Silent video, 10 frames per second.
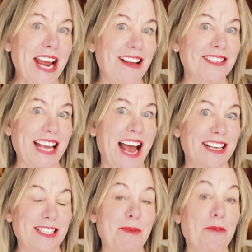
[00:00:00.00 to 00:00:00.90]
else
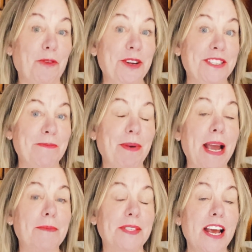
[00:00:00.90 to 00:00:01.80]
asked about freezing
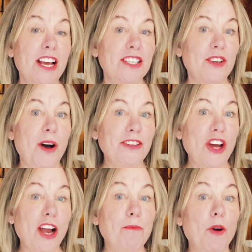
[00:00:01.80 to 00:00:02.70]
pipes, so I'll
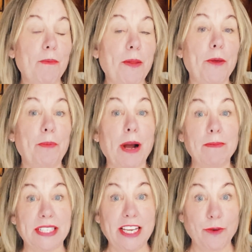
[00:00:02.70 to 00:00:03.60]
talk more about the
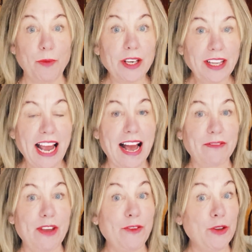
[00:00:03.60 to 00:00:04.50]
problems that you will have
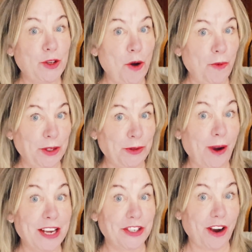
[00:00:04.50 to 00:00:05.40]
if you don't
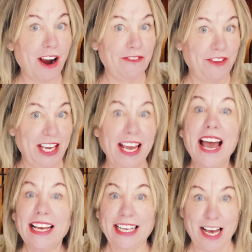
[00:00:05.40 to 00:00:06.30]
winterize your RV
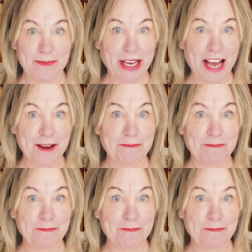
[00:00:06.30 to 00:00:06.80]
coming up.